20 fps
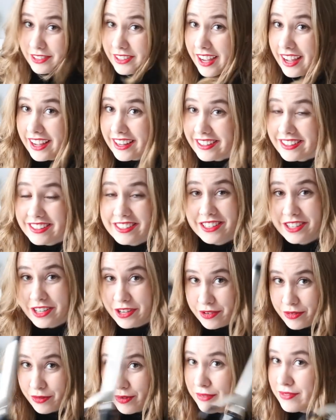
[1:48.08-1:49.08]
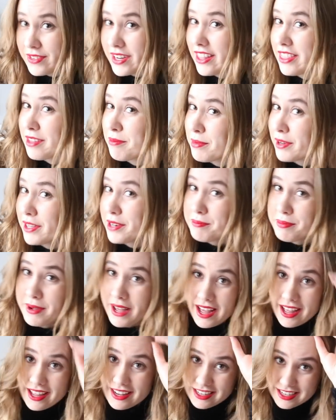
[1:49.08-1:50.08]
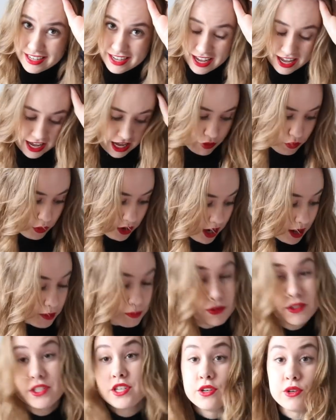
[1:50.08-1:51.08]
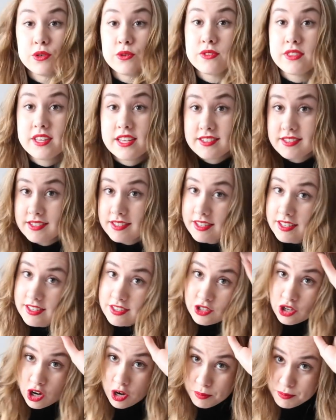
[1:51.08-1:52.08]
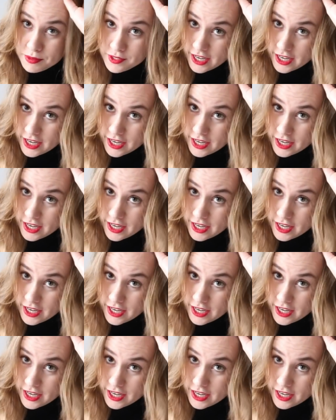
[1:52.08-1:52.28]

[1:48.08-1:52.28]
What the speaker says: All right, we've done the bottom part and we're up to this top